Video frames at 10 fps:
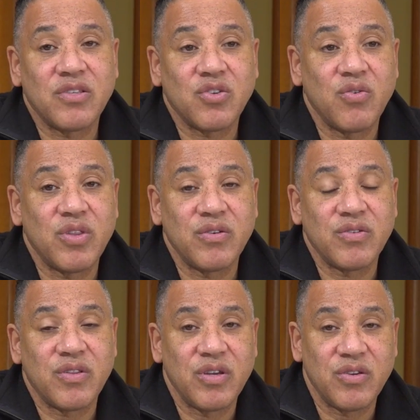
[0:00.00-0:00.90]
so
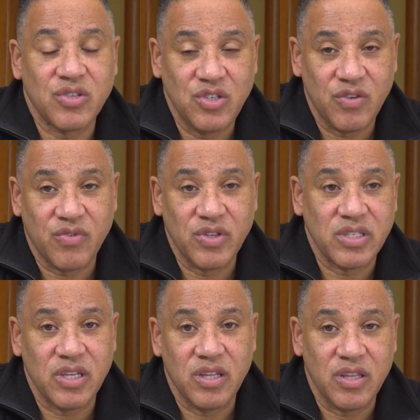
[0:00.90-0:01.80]
there's a
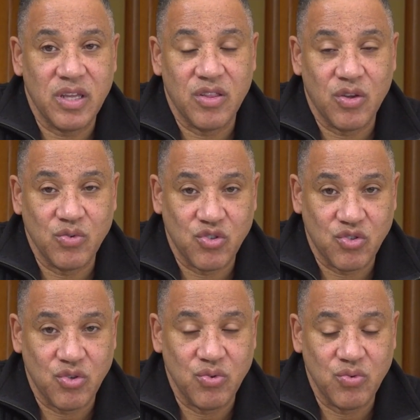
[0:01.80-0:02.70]
difference in those
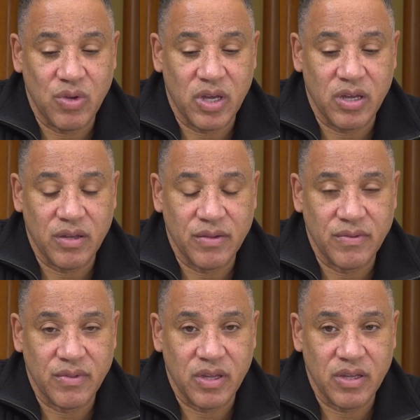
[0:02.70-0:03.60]
two
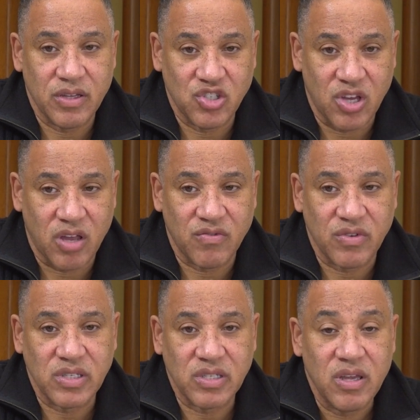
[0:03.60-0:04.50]

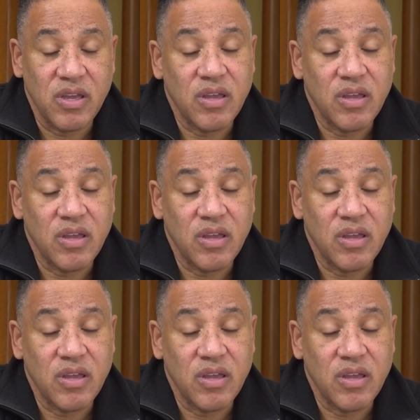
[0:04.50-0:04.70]
genres.